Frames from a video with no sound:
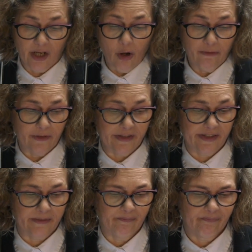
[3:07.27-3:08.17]

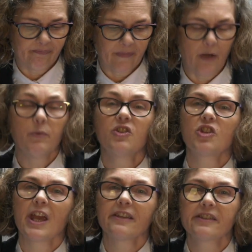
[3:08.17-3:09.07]
office, and we
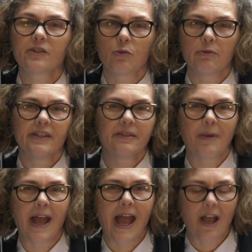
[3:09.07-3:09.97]
shared stories
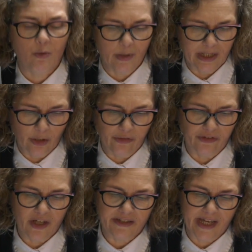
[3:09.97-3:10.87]
about how we'd lost
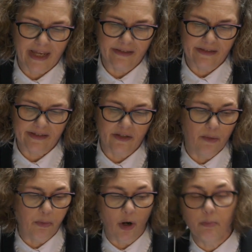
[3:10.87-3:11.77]
our tents and the
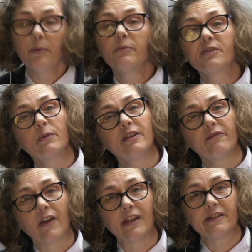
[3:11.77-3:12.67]
problems we'd
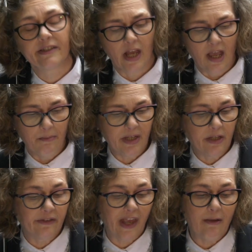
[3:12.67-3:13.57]
face
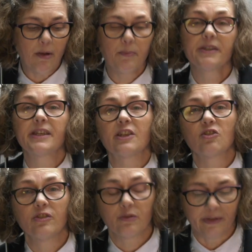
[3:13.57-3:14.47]
because our
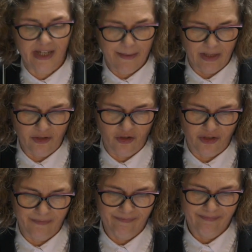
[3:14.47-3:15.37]
possessions were
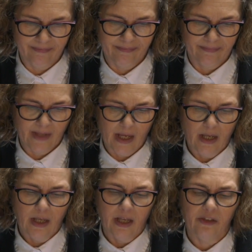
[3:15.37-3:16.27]
damaged.
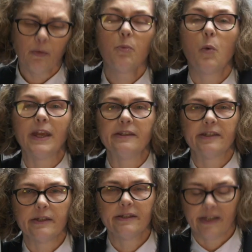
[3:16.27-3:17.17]
As we
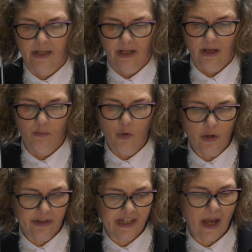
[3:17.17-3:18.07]
waited and
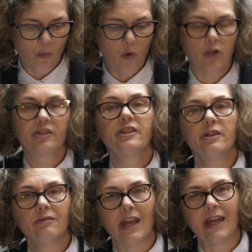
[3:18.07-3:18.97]
worked out what to
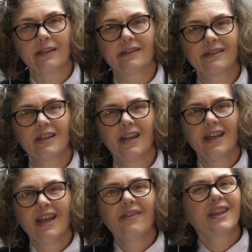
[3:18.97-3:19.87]
do next,
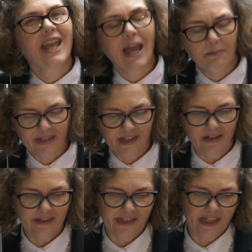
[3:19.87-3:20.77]
the
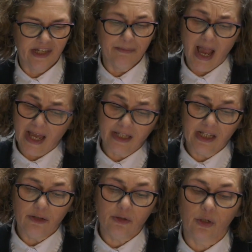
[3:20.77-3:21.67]
campsite team and
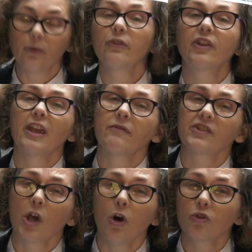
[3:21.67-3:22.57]
locals gave
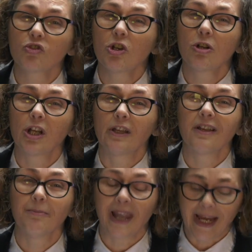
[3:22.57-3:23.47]
us hot chocolate
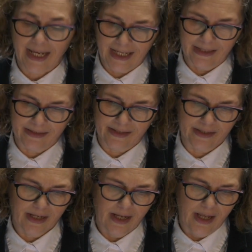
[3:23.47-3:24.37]
and blankets.
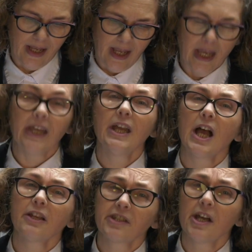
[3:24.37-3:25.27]
In
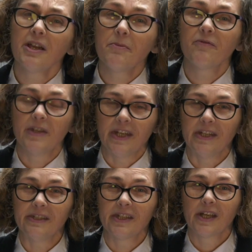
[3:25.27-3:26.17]
our time of
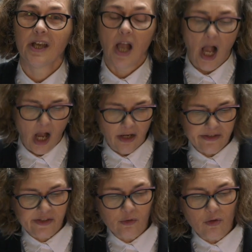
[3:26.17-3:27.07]
need, I
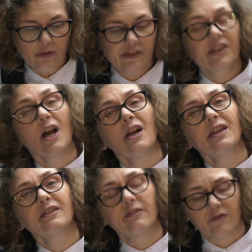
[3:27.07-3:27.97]
saw
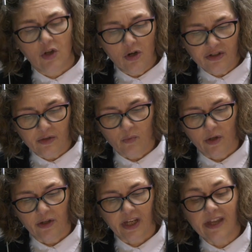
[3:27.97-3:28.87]
signs of God at
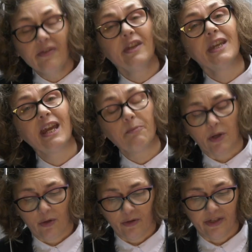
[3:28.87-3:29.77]
work in the
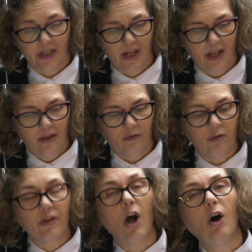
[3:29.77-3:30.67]
neighbourhood through
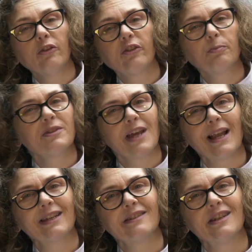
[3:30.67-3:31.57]
the
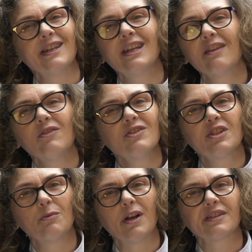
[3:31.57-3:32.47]
hospitality given
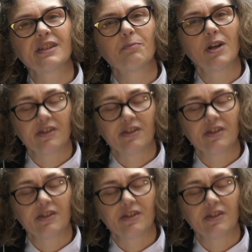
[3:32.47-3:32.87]
to us by